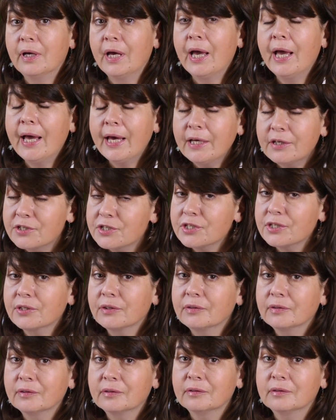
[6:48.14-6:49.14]
at
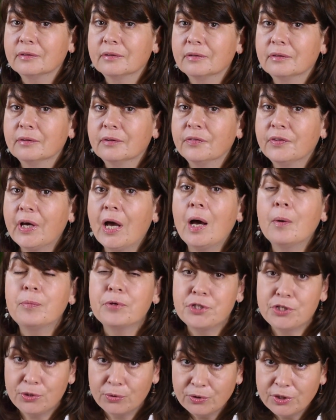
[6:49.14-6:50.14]
the
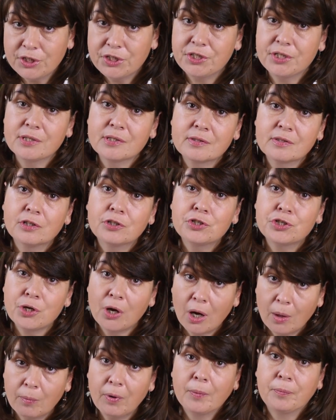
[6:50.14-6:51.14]
opportunities, the
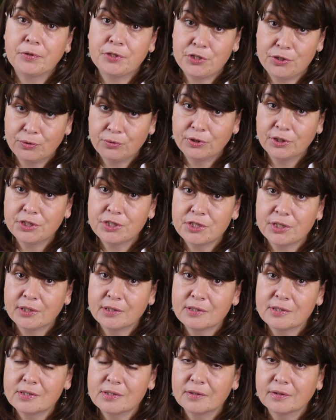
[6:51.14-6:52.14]
job
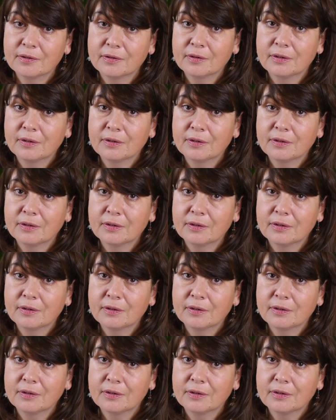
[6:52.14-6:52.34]
opportunities,